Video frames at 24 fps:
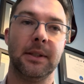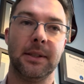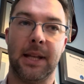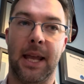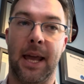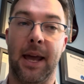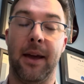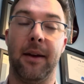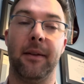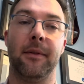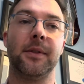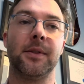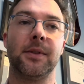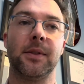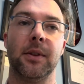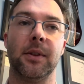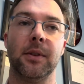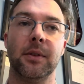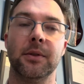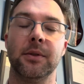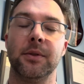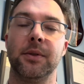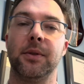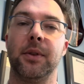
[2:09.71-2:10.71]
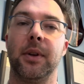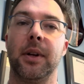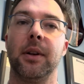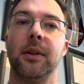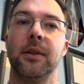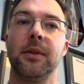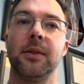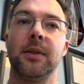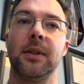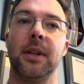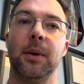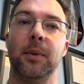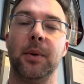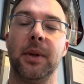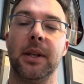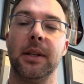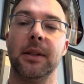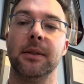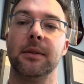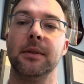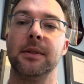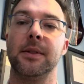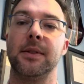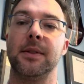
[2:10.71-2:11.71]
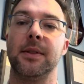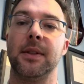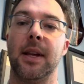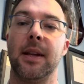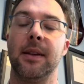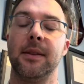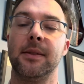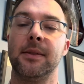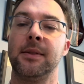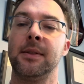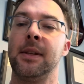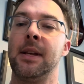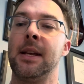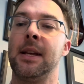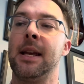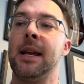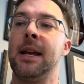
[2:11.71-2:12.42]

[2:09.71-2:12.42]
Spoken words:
have certain triggers that we can sense,